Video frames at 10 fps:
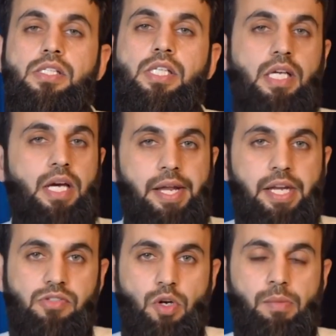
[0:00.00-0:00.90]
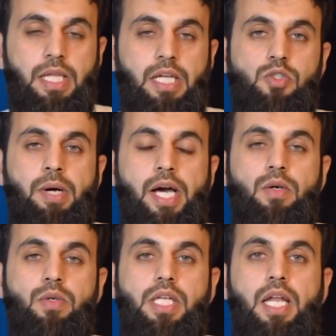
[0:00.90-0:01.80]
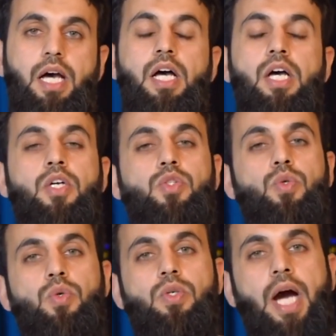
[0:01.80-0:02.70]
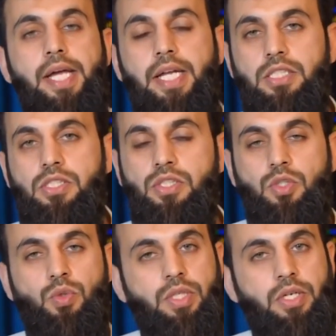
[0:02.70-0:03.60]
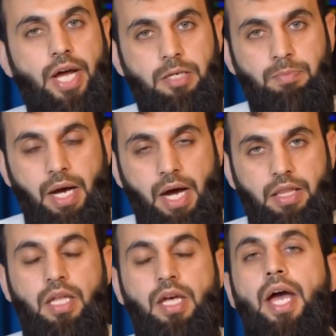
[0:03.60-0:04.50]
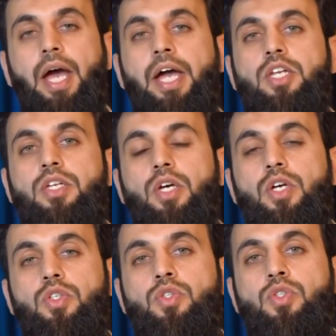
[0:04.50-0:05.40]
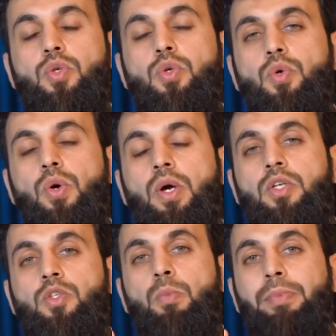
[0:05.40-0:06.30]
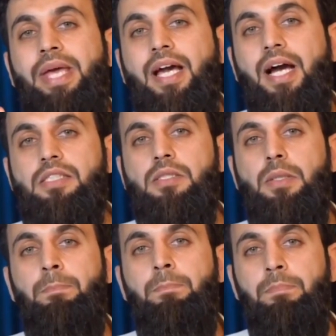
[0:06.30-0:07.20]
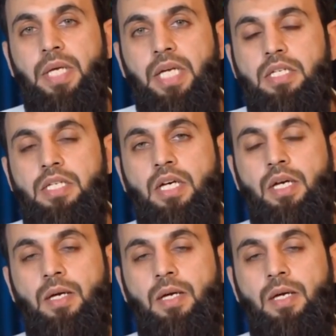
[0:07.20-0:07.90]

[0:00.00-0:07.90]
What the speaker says: seek guidance from Allah subhanahu wa ta'ala to guide us to the right path and to make us meet